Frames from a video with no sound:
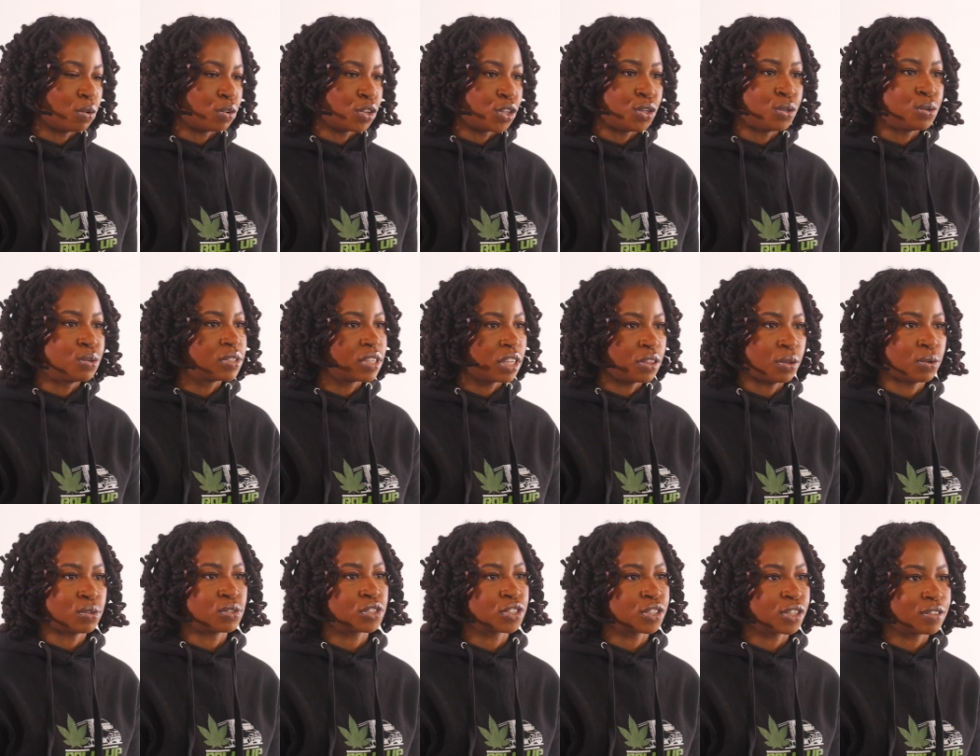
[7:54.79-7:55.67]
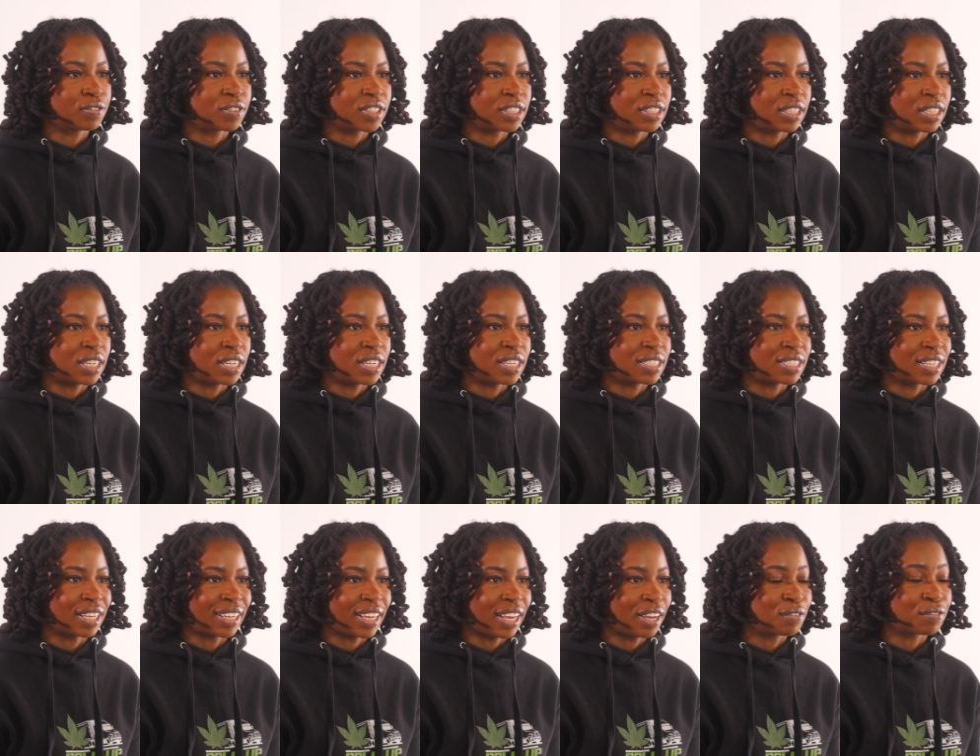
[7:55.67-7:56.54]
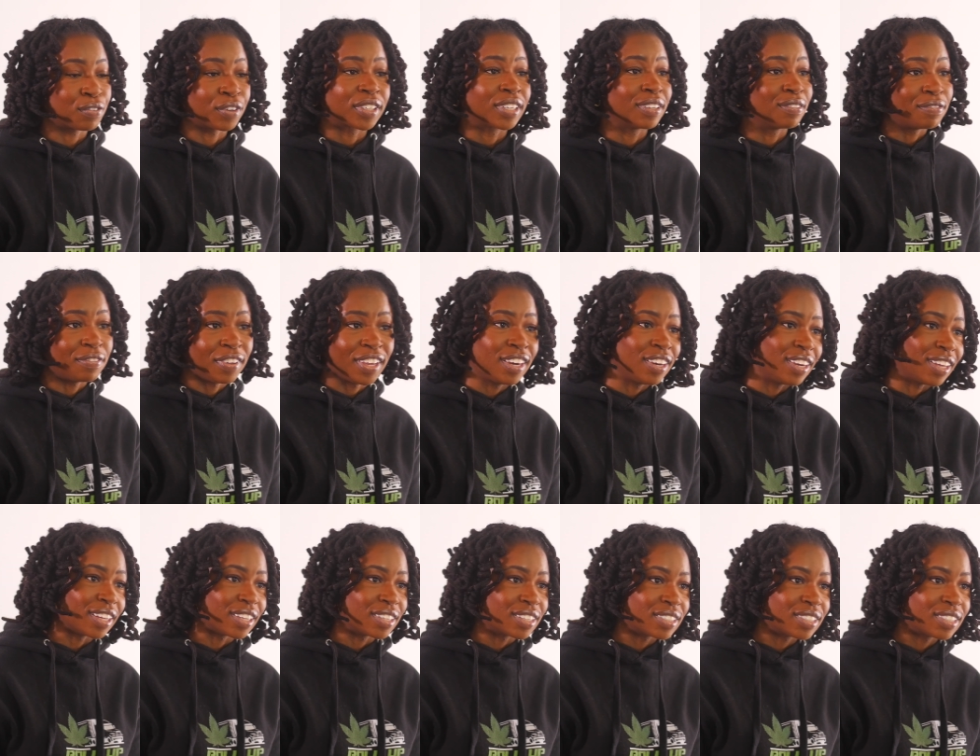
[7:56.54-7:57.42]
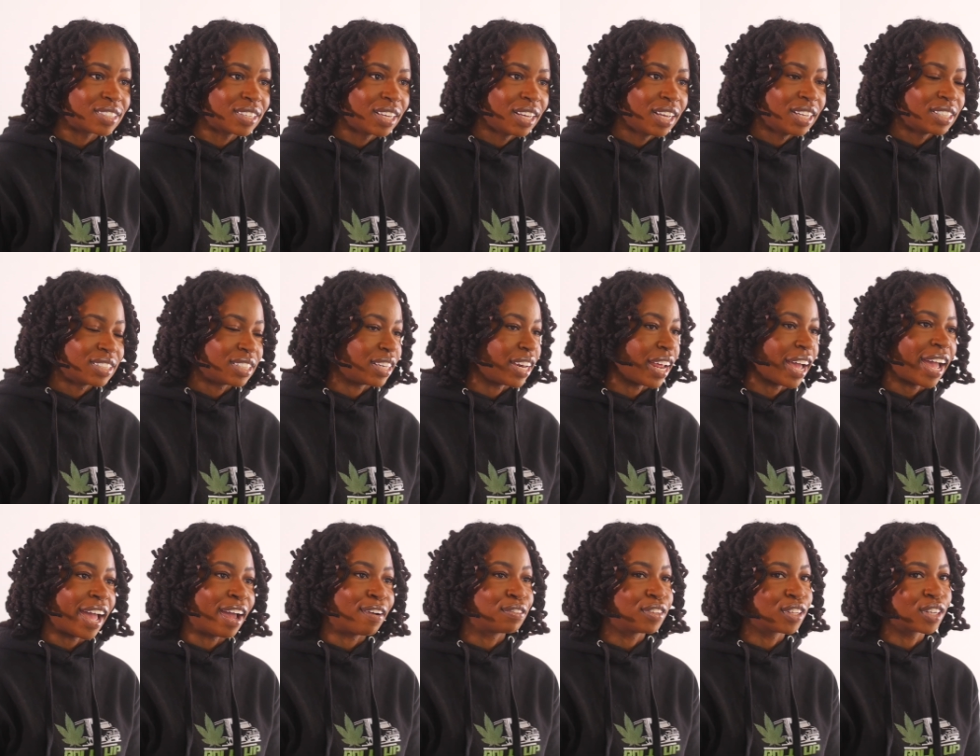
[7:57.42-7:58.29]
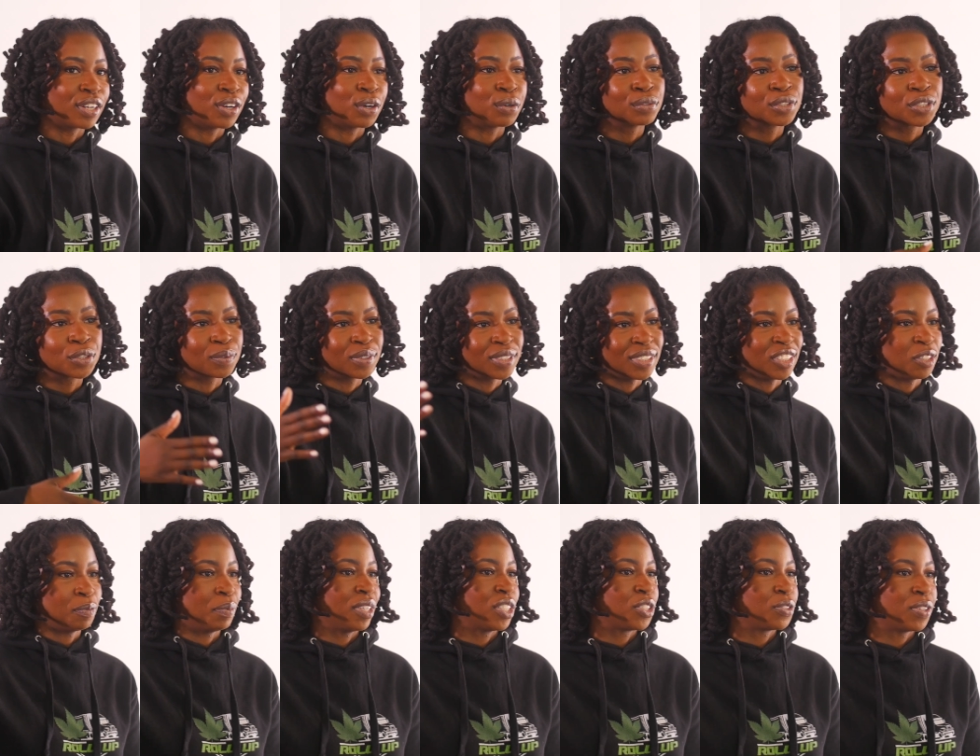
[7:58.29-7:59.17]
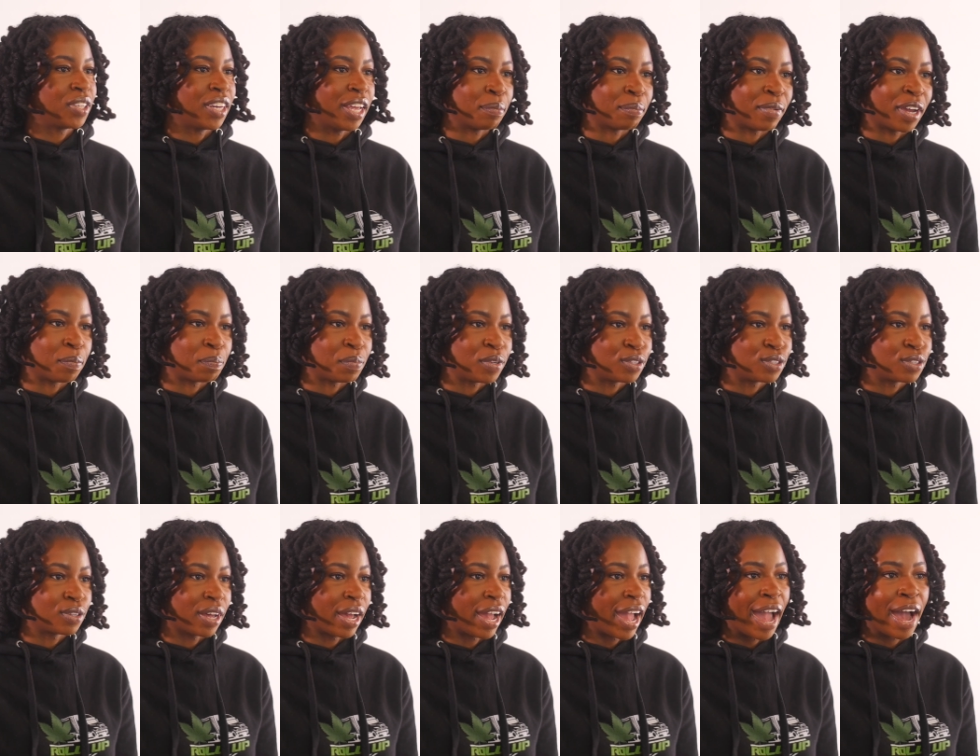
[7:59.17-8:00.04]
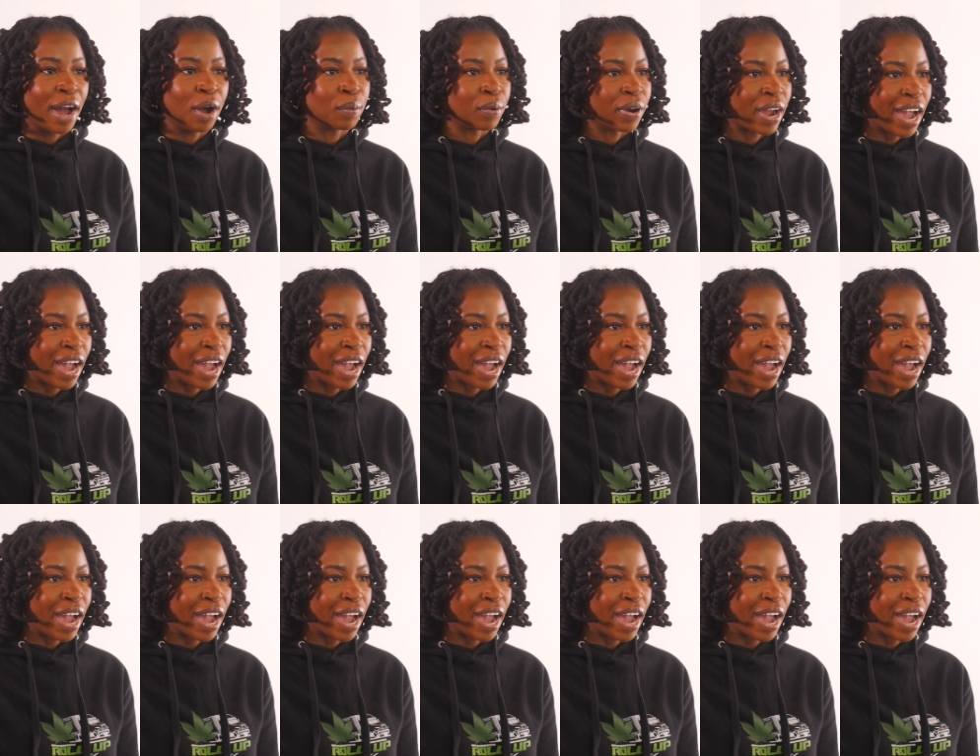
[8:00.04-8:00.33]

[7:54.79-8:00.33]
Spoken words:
using those services, again, for convenience, to not have to go to a dispensary that might be an hour